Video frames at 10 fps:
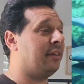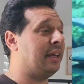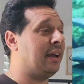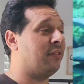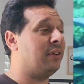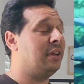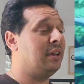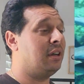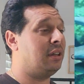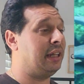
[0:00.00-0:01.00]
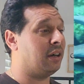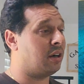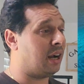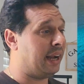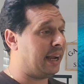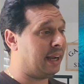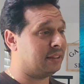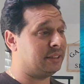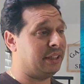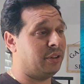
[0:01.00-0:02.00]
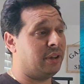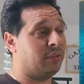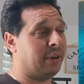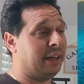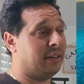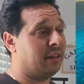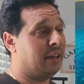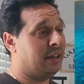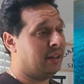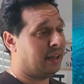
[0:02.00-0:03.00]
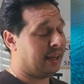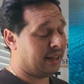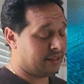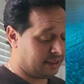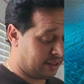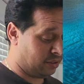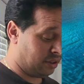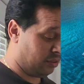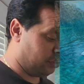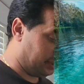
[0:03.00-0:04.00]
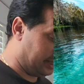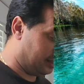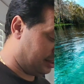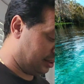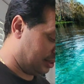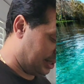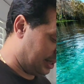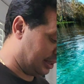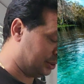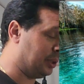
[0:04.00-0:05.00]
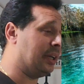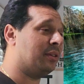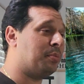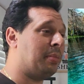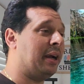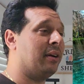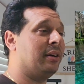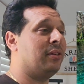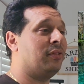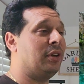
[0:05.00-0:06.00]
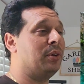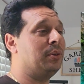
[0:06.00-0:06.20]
They have clear kayaks that you can rent to get a real transparent view.